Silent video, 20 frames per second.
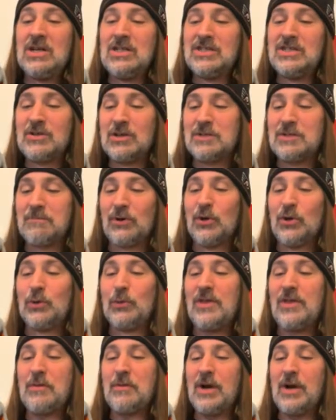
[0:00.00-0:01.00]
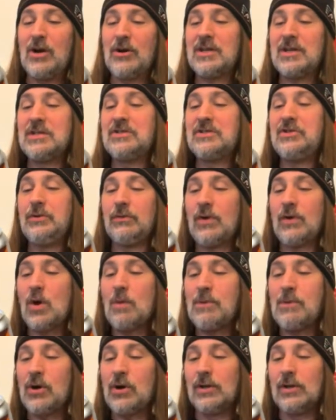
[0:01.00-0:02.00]
So it's brewed with American
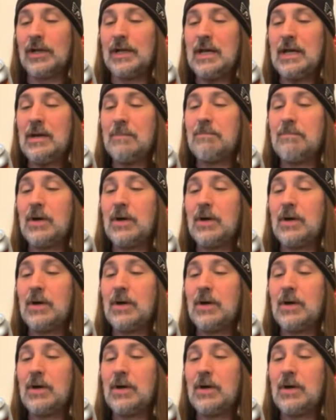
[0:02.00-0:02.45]
two-row barley,